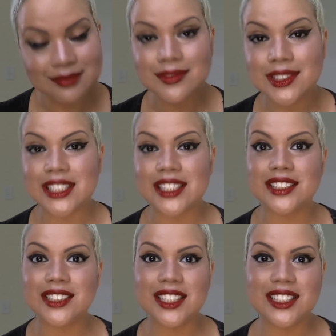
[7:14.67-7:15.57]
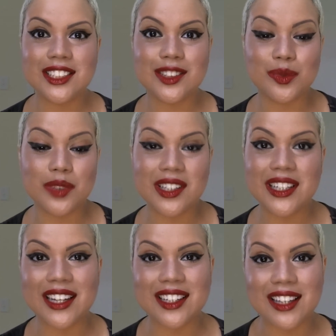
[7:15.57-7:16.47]
So you can see this is really
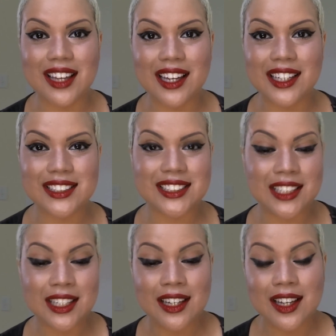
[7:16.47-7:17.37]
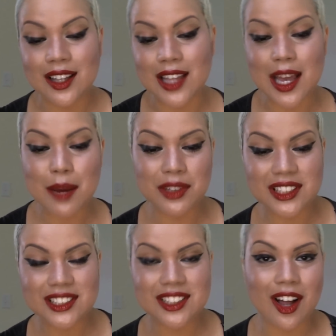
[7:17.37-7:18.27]
a nice,
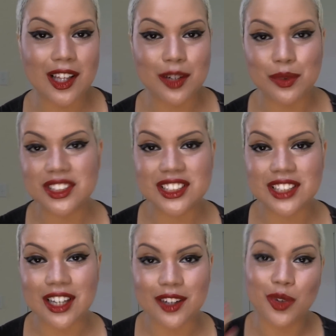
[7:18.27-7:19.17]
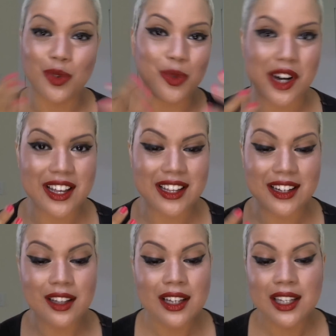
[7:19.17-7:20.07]
glamorous Hollywood style
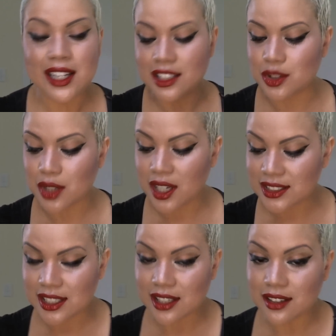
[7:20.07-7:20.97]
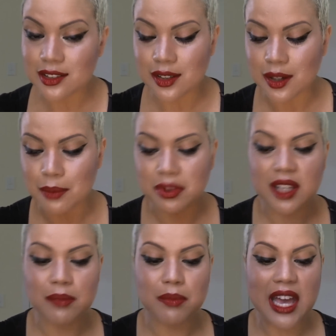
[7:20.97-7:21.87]
red. It dries down to a
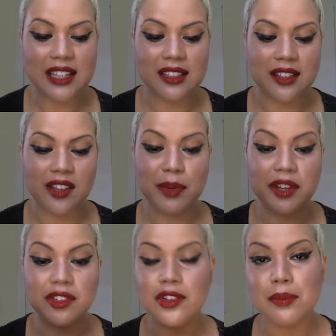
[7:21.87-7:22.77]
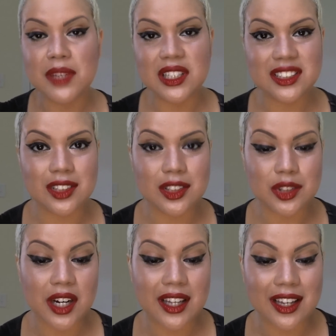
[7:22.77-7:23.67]
complete matte. It takes about 2 minutes to
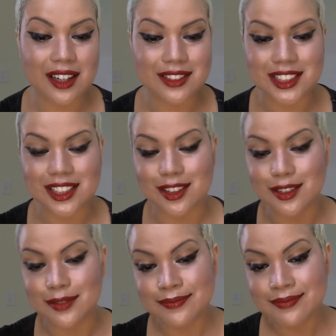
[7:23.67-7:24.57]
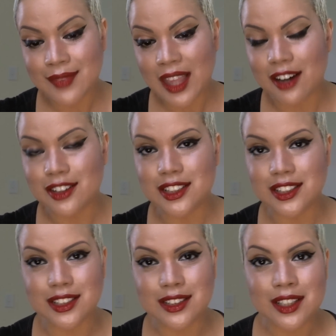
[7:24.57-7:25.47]
dry down, so I'll
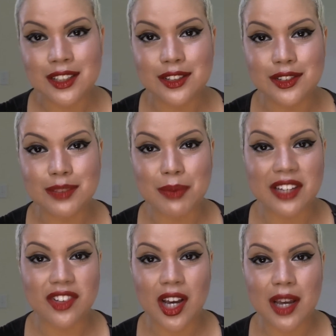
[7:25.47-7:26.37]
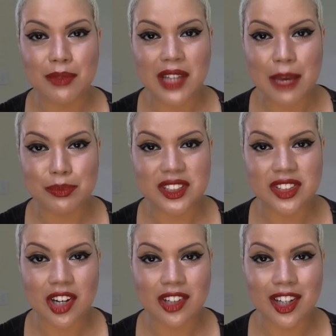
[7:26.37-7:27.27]
just use my time-lapse
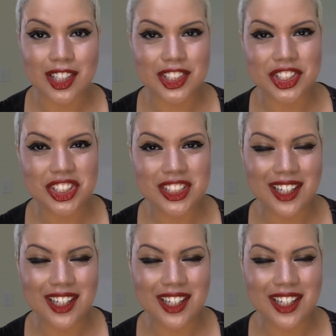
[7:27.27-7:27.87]
technology